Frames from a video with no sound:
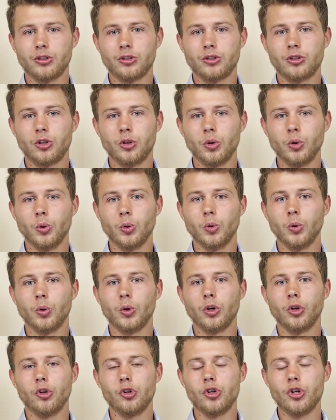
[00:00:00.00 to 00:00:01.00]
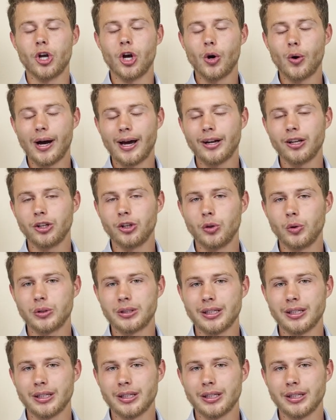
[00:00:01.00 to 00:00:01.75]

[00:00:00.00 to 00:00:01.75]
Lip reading: to know how to use